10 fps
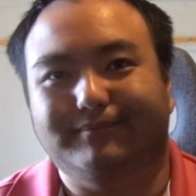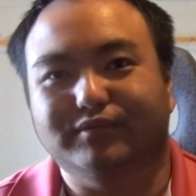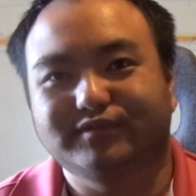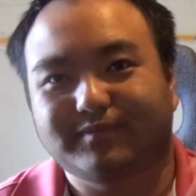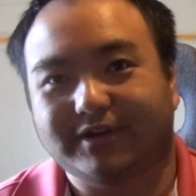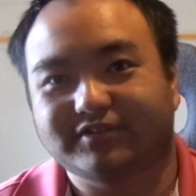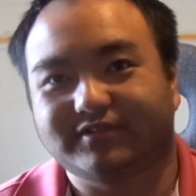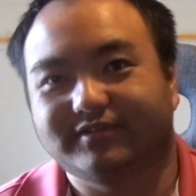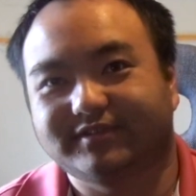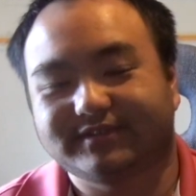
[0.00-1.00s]
Boost
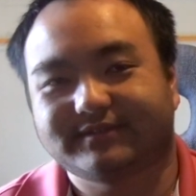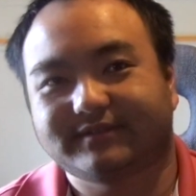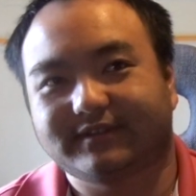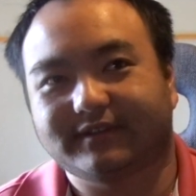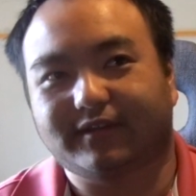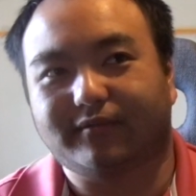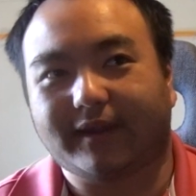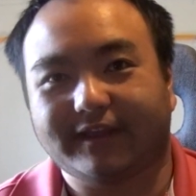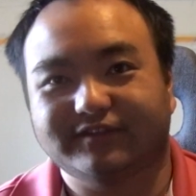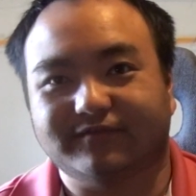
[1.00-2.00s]
pressures, the
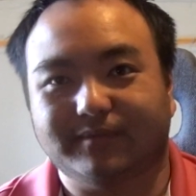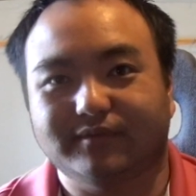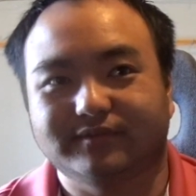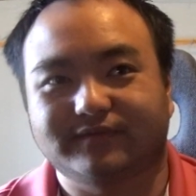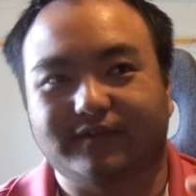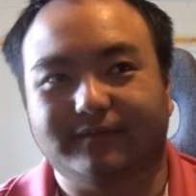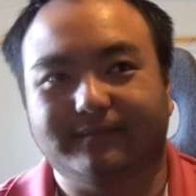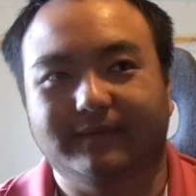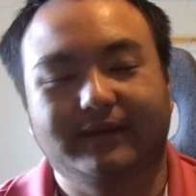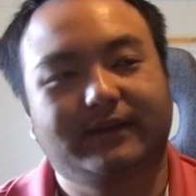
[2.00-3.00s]
range of boost
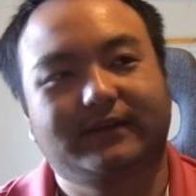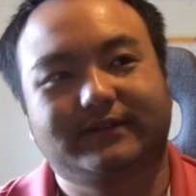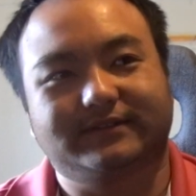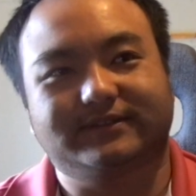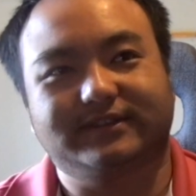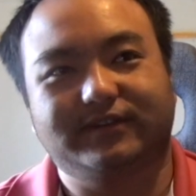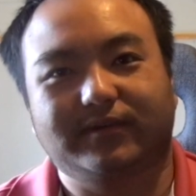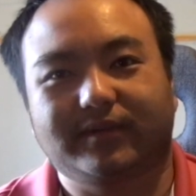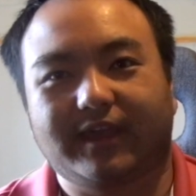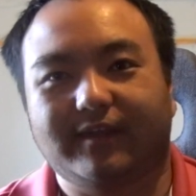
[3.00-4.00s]
from
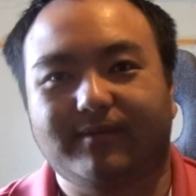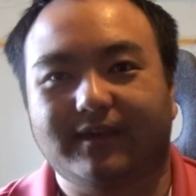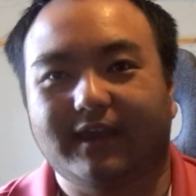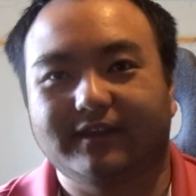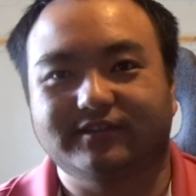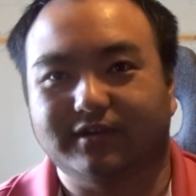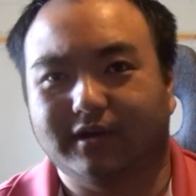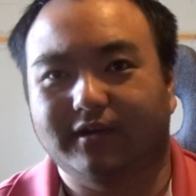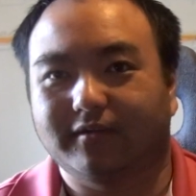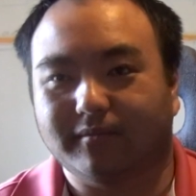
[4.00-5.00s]
0 kPa to
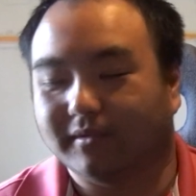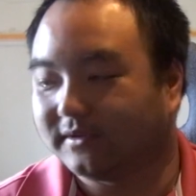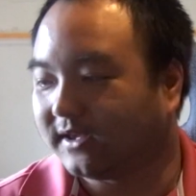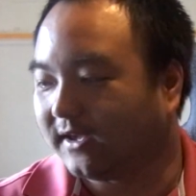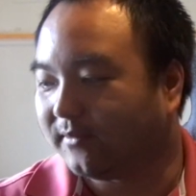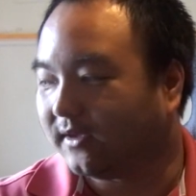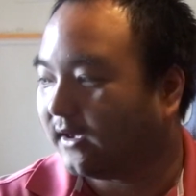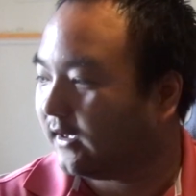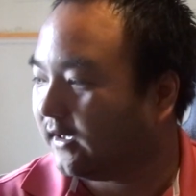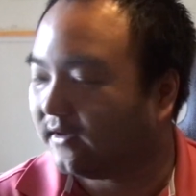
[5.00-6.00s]
101
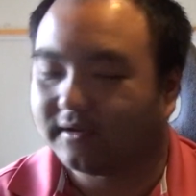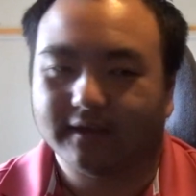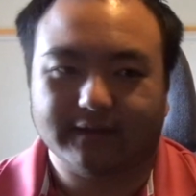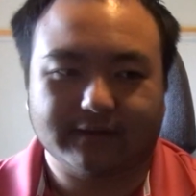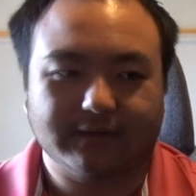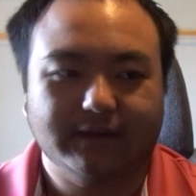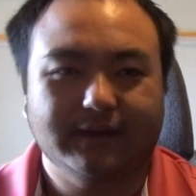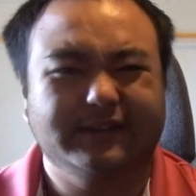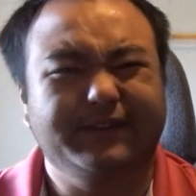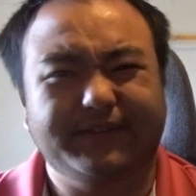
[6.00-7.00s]
kPa, and
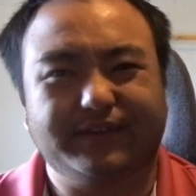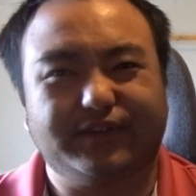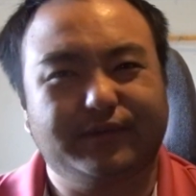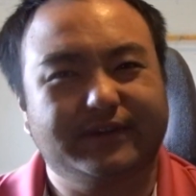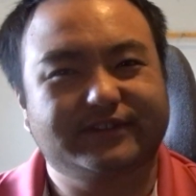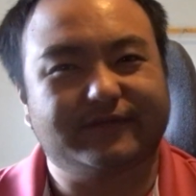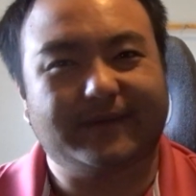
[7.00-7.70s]
different units of